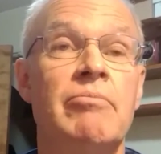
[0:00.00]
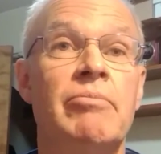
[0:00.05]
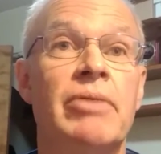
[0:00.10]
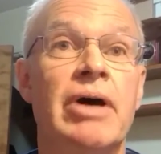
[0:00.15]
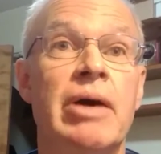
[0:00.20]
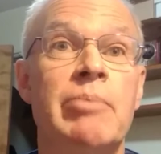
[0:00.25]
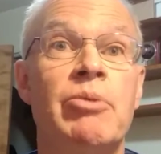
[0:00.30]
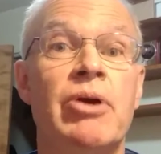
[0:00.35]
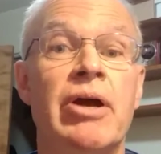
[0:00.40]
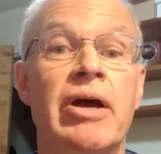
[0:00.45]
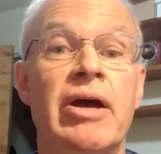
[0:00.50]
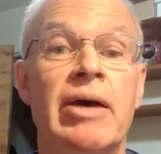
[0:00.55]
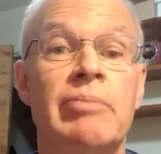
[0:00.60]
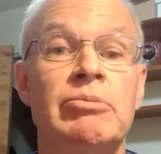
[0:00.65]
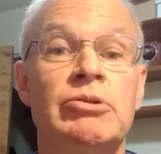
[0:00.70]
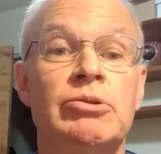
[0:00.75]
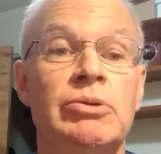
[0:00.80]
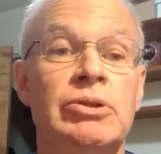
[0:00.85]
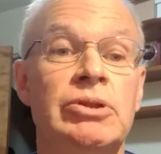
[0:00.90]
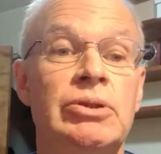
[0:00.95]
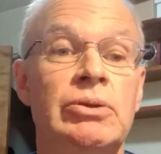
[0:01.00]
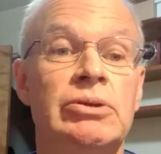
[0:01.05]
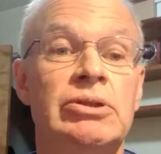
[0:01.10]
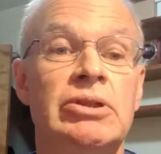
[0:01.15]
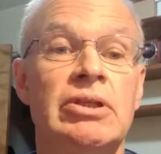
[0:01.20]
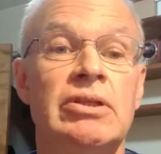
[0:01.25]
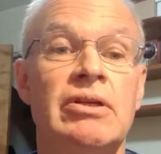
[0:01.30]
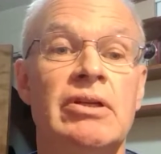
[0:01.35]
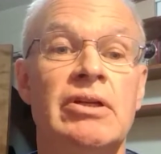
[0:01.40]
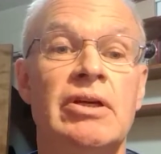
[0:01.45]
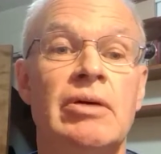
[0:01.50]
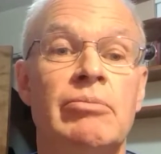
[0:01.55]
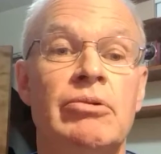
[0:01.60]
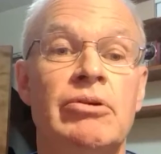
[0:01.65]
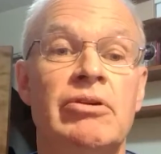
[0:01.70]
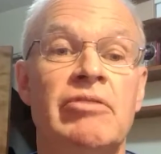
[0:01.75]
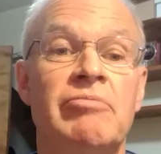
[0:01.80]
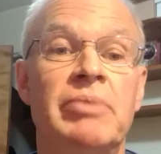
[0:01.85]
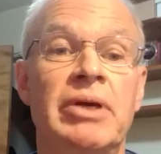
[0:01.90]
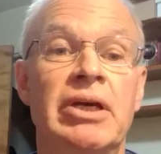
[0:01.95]
by perhaps reducing the
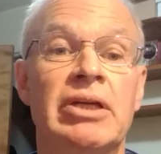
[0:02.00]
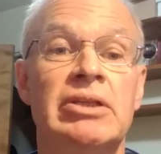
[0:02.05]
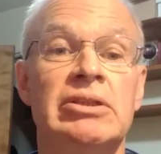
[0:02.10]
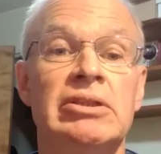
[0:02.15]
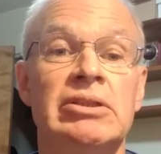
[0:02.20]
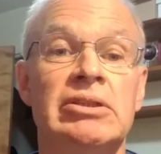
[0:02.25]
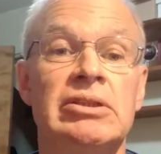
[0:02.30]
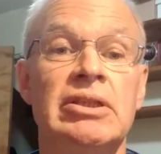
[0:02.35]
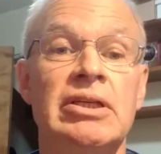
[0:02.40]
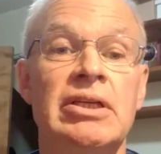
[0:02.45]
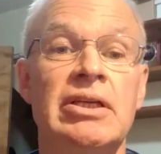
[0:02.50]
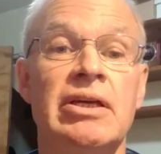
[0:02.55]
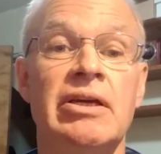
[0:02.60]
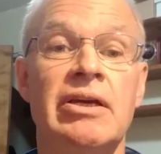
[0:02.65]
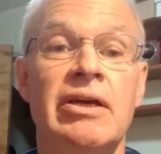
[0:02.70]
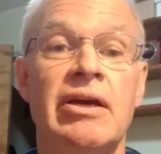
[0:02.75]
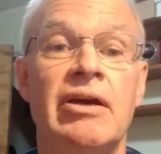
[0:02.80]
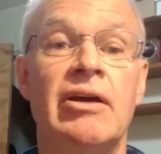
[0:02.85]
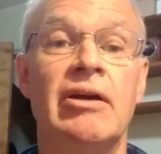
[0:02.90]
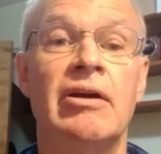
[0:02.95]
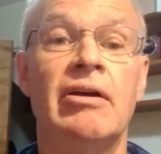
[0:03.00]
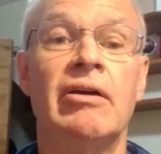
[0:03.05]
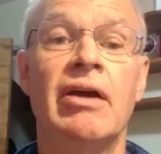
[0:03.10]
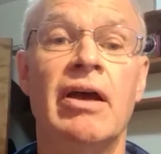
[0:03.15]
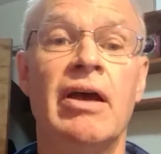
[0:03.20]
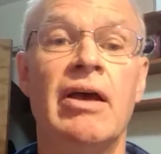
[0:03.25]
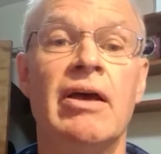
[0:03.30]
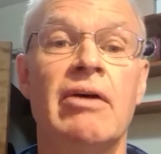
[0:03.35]
number of patients needing care